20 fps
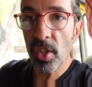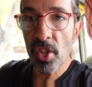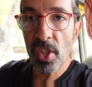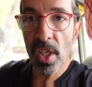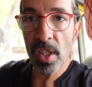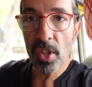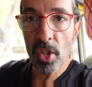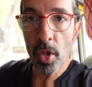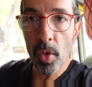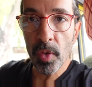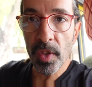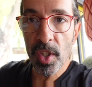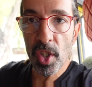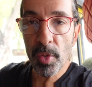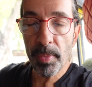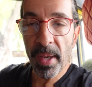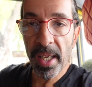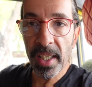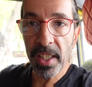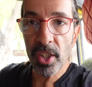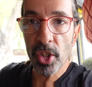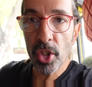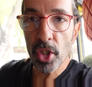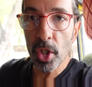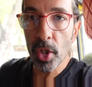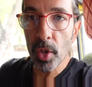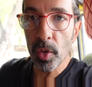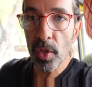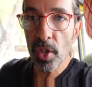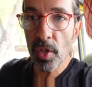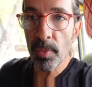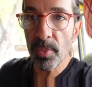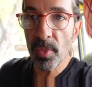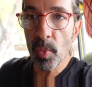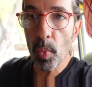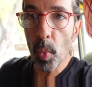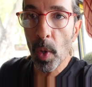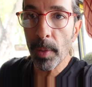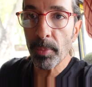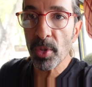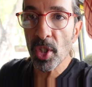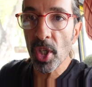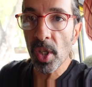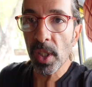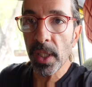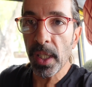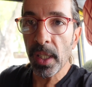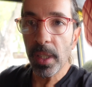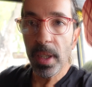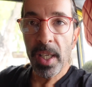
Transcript: says on the Spanish tourism website.